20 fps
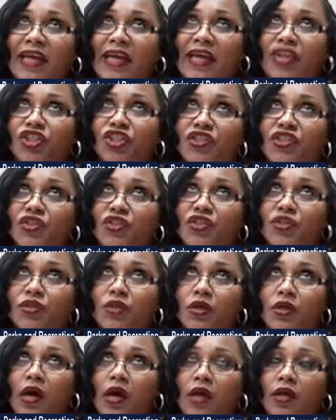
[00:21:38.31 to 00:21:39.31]
not
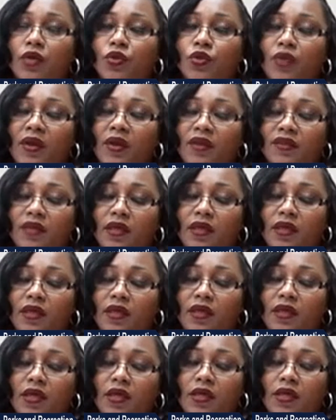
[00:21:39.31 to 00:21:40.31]
just doing
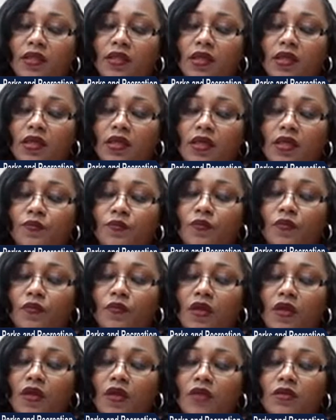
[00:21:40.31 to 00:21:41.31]
the